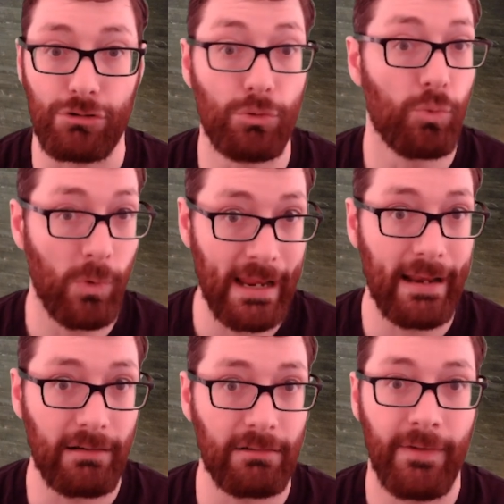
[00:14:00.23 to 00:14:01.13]
to
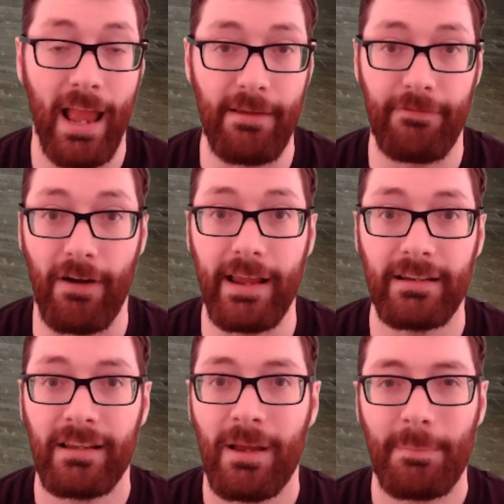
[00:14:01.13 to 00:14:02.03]
win a
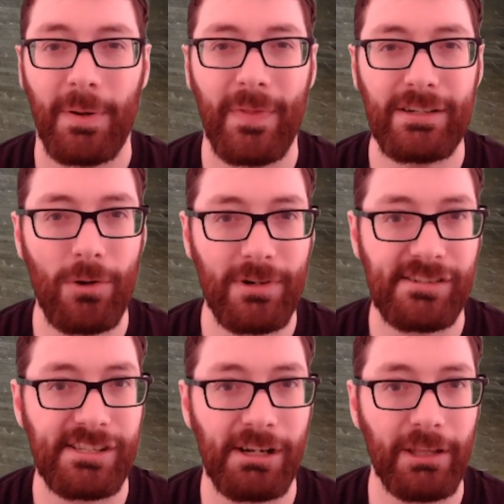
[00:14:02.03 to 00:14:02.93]
fight, but they don't
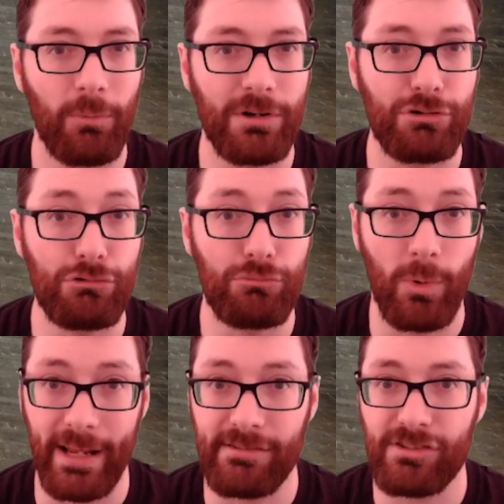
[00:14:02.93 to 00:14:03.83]
necessarily want to
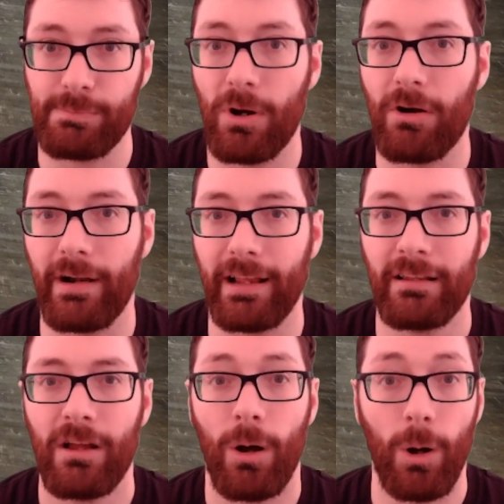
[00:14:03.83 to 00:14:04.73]
win sparring.
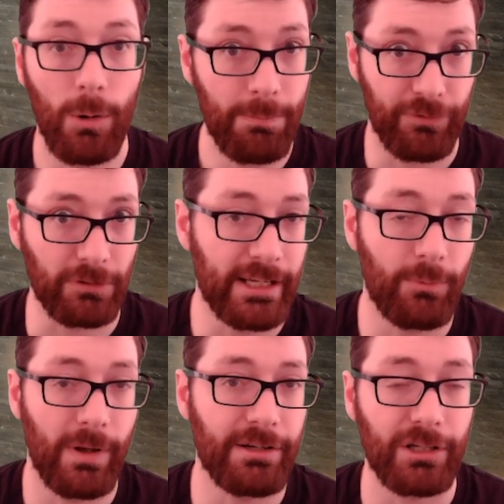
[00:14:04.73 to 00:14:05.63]

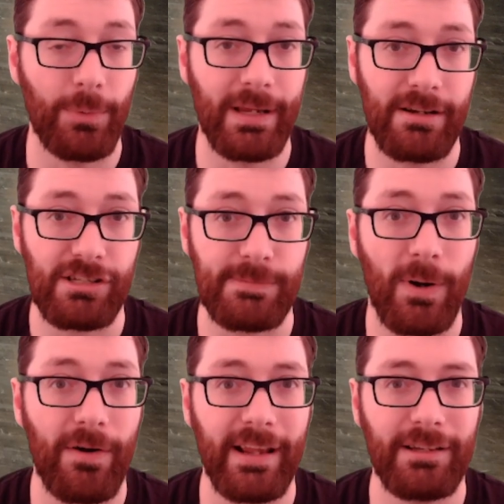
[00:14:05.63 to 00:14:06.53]
Hopefully, when you're going into
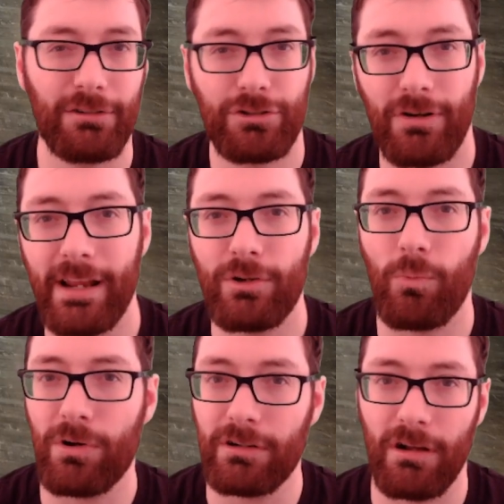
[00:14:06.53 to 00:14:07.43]
sparring, you're trying to
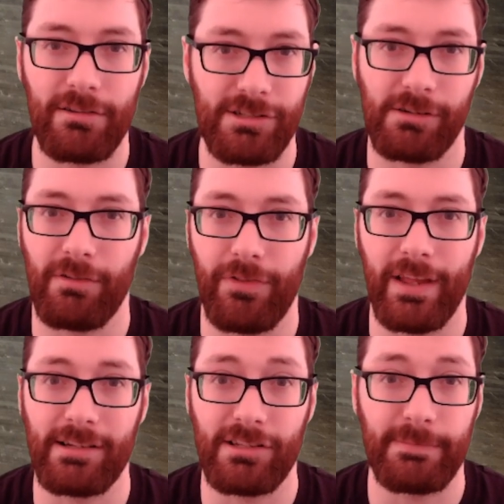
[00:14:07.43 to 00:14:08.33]
work on certain
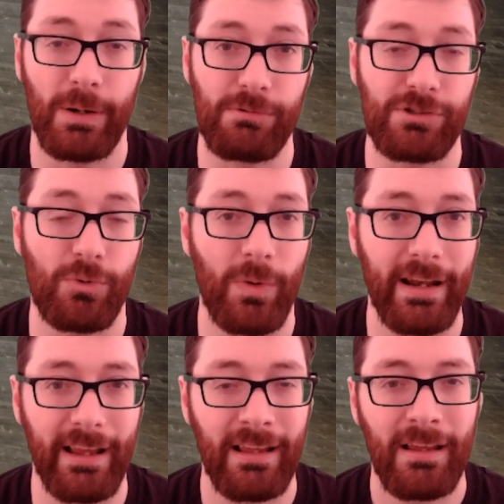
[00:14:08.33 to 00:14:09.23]
things as opposed to
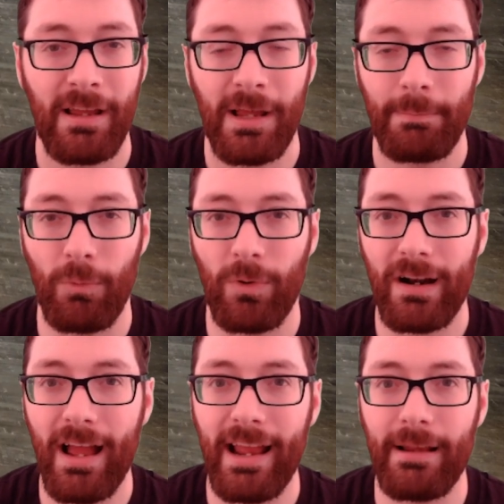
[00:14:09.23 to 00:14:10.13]
winning. But
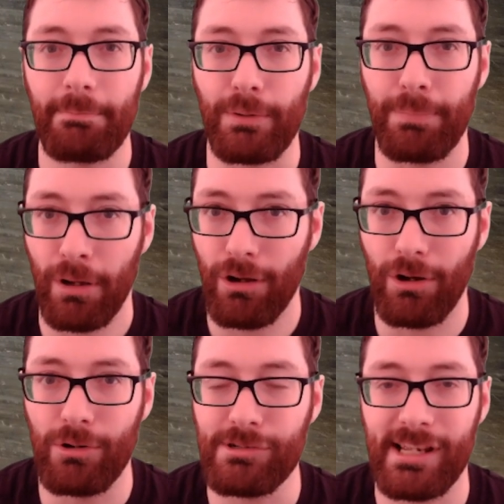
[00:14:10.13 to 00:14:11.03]
what I
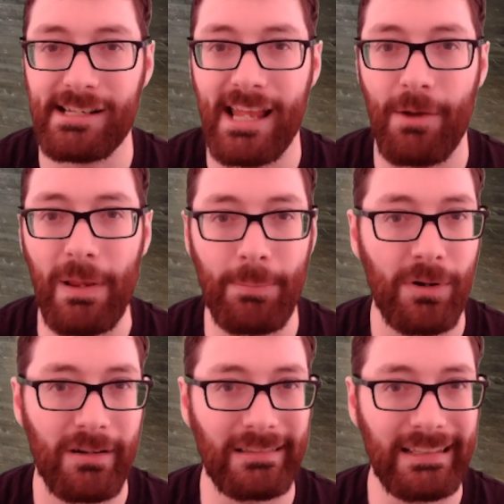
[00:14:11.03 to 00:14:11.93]
propose is that we
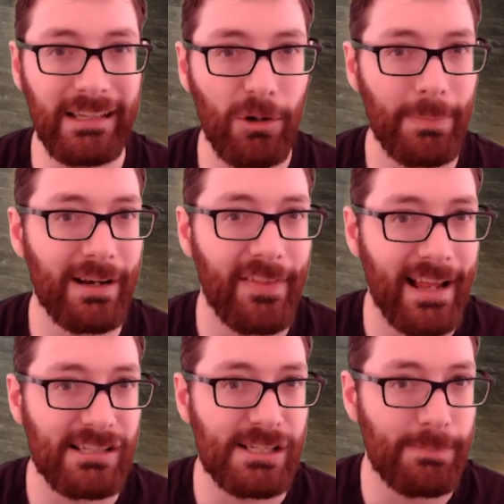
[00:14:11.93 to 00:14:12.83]
put a little bit of
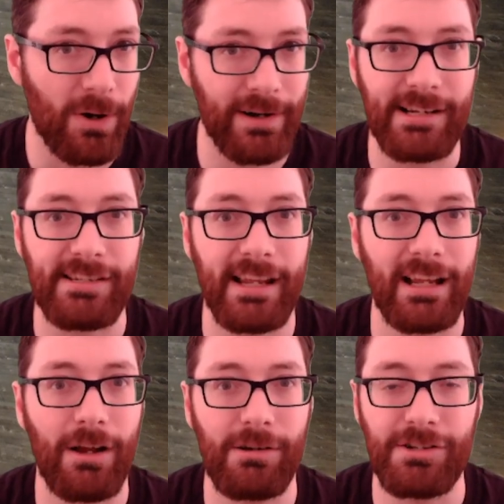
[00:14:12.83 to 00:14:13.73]
that sparring
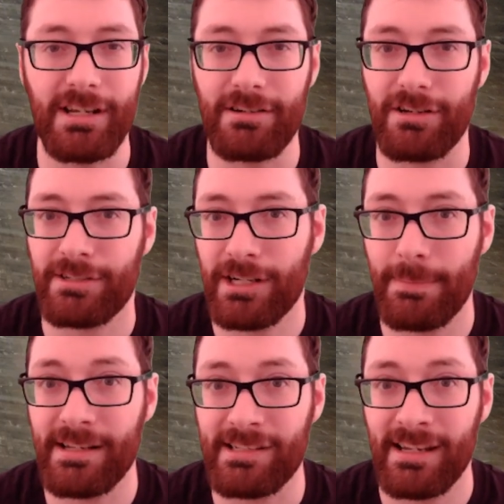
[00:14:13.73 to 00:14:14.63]
psychology into
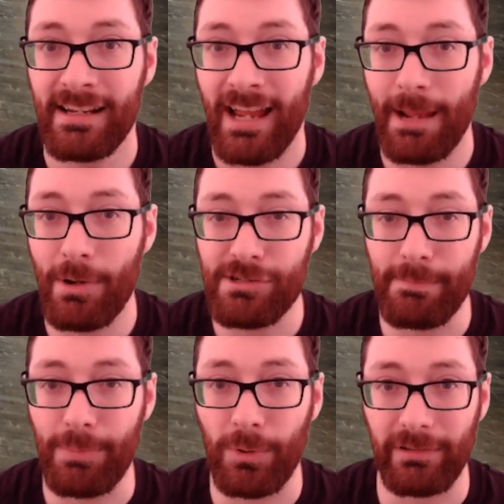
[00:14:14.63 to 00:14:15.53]
tournaments, and most
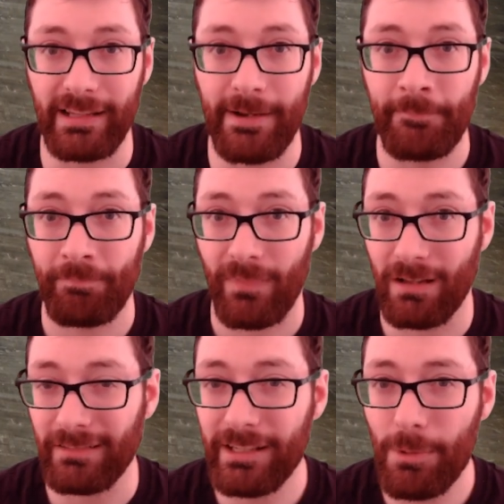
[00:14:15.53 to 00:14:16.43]
importantly,
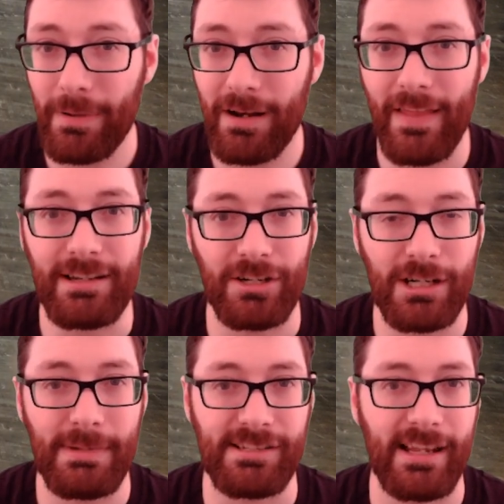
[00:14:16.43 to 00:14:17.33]
a little bit of that
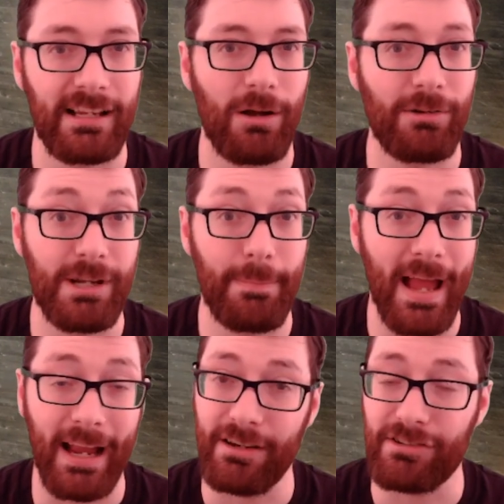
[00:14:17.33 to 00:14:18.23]
tournament psychology
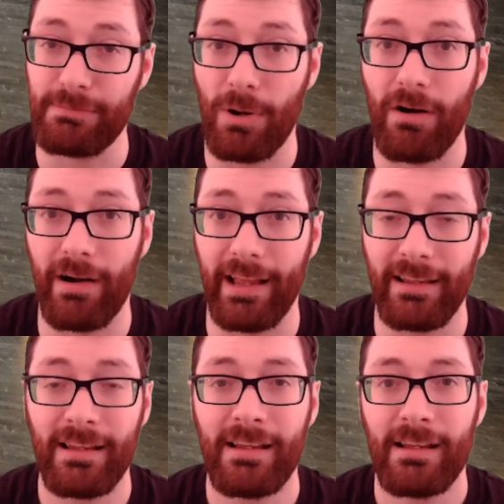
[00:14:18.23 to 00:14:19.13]
back into sparring.
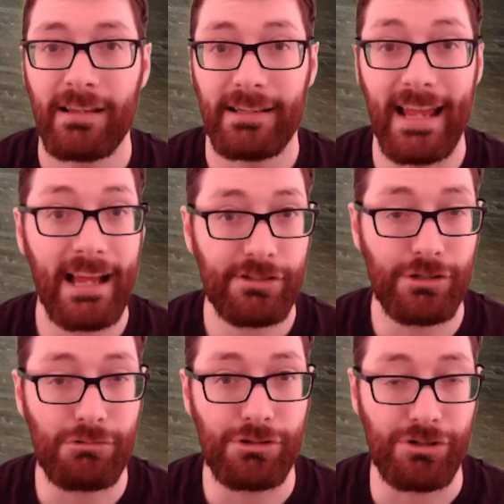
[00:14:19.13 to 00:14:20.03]

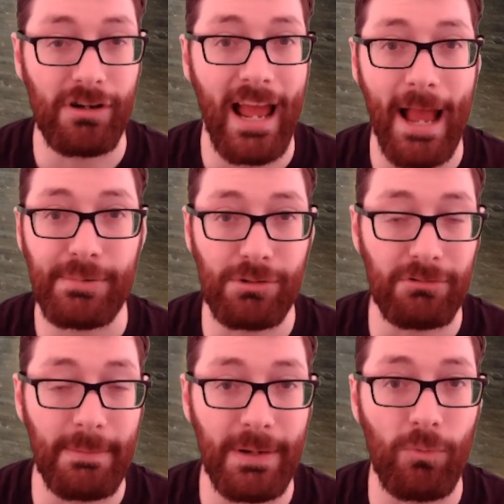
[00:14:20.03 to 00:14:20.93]
Yes, you should
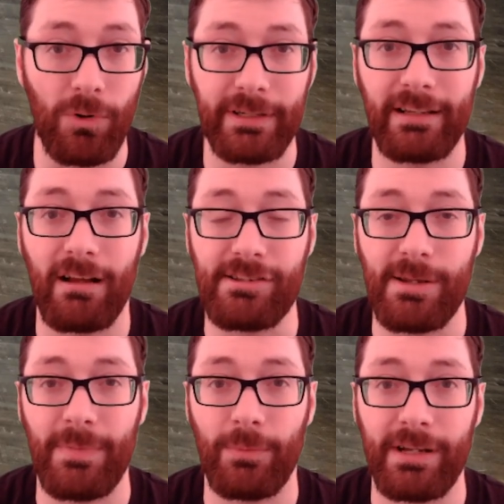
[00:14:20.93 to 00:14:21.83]
absolutely be working on
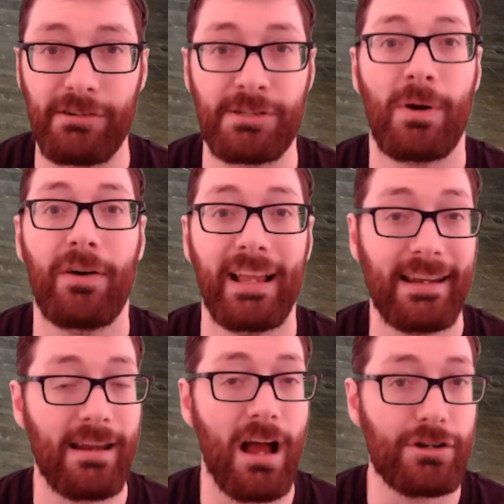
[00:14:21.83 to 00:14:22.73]
something when you're sparring
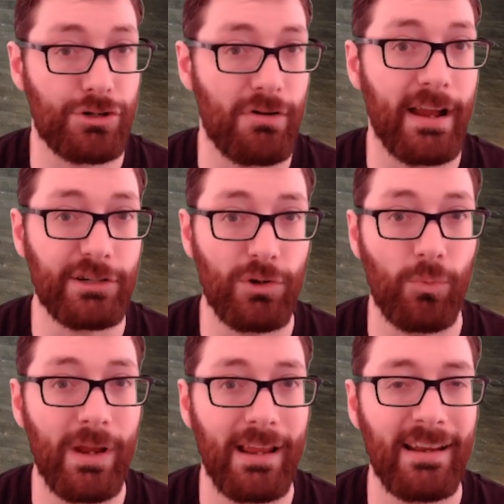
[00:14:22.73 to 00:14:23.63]
and not trying to
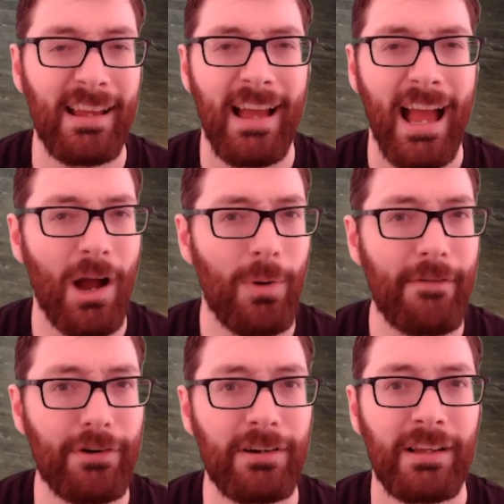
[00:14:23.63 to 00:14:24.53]
win.
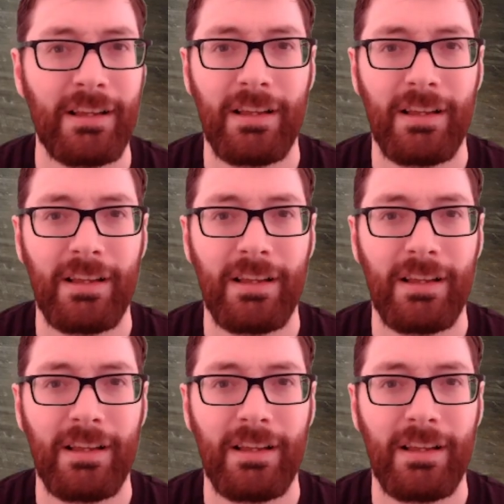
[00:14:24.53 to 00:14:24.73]
However,